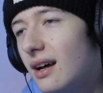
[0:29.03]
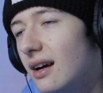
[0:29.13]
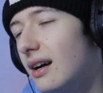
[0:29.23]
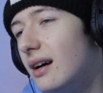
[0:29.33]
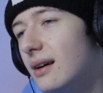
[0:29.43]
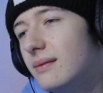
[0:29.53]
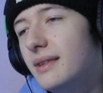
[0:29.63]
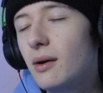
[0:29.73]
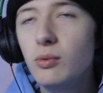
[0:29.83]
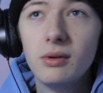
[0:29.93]

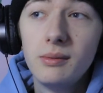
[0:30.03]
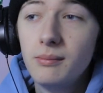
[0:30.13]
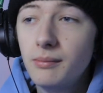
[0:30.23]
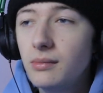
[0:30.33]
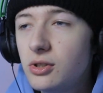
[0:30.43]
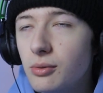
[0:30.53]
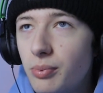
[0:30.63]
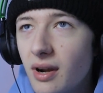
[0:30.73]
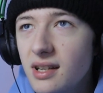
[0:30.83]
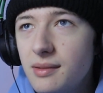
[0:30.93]
That wouldn't
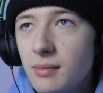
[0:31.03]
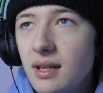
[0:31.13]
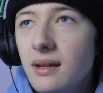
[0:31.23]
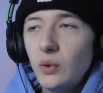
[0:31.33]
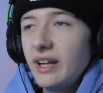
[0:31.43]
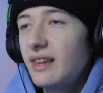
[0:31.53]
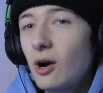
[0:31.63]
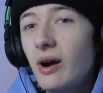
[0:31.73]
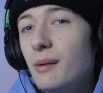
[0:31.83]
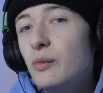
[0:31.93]
surprise me. Right
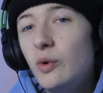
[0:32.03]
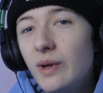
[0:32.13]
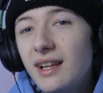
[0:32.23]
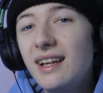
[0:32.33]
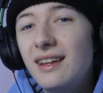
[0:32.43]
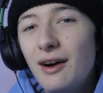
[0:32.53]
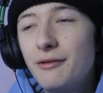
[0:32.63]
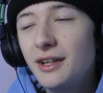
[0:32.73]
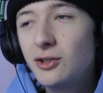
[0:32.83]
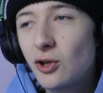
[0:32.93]
now I'm really
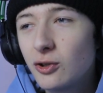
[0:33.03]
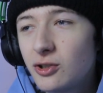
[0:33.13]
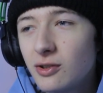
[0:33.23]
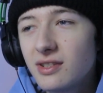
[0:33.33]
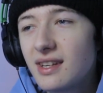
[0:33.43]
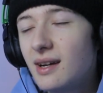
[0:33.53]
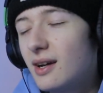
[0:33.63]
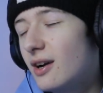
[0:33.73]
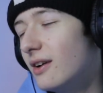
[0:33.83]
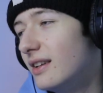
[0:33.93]
loving JoJo's,
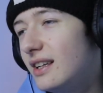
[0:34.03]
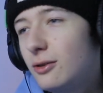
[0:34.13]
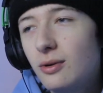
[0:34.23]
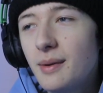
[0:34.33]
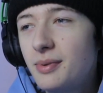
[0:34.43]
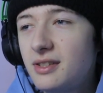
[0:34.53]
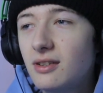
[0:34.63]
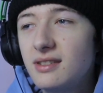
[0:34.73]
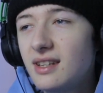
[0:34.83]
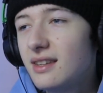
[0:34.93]
only 2
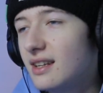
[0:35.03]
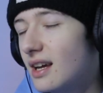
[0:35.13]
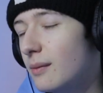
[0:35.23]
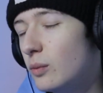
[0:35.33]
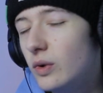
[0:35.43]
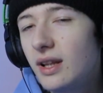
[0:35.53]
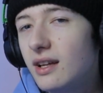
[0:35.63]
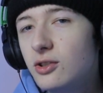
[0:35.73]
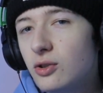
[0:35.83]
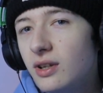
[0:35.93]
episodes in, and I'm really
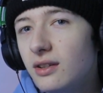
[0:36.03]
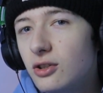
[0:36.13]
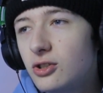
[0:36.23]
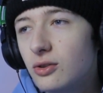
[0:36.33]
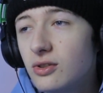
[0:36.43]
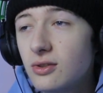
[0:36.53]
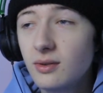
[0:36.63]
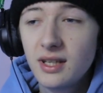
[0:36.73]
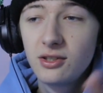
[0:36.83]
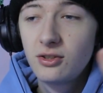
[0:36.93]
enjoying the show. So
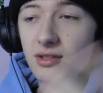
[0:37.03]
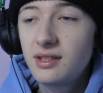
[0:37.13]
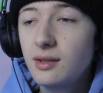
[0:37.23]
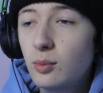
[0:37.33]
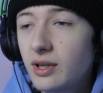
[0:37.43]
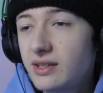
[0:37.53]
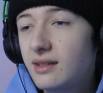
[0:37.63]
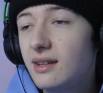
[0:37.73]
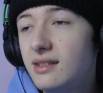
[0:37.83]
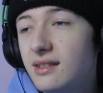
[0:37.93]
let's just see what
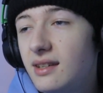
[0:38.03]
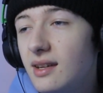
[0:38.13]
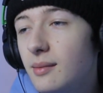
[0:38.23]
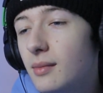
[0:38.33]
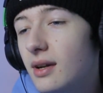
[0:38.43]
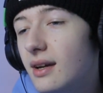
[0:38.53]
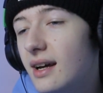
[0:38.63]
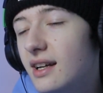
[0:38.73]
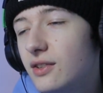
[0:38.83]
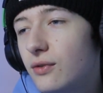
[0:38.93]
this team
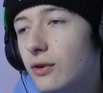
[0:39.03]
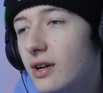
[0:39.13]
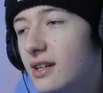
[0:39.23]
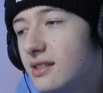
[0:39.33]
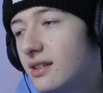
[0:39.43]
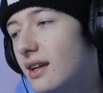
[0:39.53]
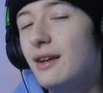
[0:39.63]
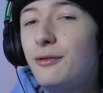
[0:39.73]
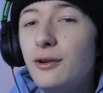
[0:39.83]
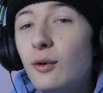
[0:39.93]
has for us.
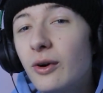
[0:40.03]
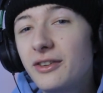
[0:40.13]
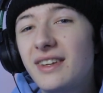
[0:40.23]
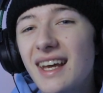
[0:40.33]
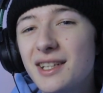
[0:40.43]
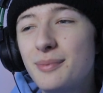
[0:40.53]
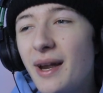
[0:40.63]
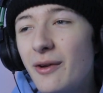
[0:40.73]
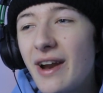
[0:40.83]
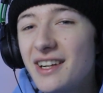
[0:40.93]
If you want to catch
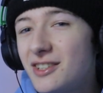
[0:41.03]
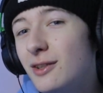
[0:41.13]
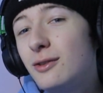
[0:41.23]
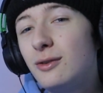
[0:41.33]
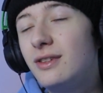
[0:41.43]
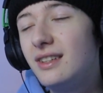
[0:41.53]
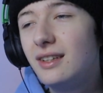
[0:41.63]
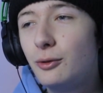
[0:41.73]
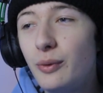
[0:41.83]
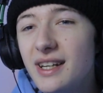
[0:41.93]
my reaction to
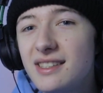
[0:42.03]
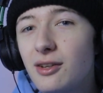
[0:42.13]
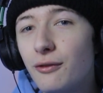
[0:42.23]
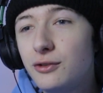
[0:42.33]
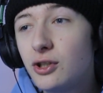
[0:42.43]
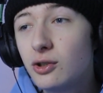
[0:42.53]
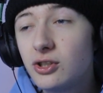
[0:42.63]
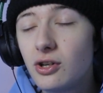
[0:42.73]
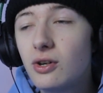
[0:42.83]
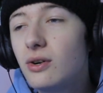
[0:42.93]
the rest of
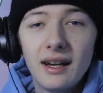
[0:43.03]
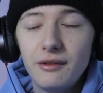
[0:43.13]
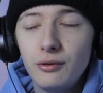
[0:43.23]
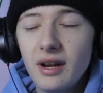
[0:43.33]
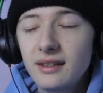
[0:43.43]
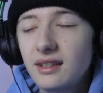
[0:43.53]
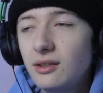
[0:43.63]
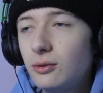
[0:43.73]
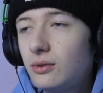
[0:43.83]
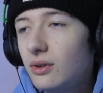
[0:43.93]
JoJo, I've
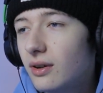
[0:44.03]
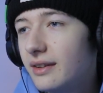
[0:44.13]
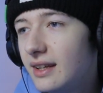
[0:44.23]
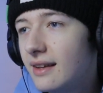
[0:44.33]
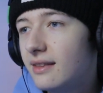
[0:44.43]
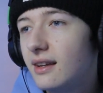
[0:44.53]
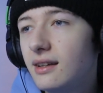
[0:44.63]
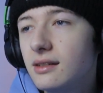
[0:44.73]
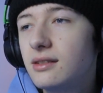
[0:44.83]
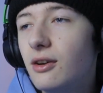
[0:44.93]
reacted to all the
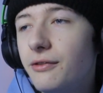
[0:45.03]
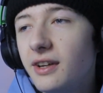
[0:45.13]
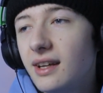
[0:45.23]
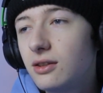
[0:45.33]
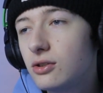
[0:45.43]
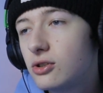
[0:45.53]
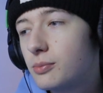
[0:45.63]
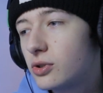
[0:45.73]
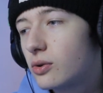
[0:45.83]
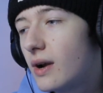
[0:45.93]
endings. Don't forget to
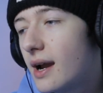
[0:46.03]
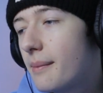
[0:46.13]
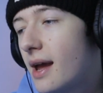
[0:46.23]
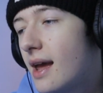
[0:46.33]
subscribe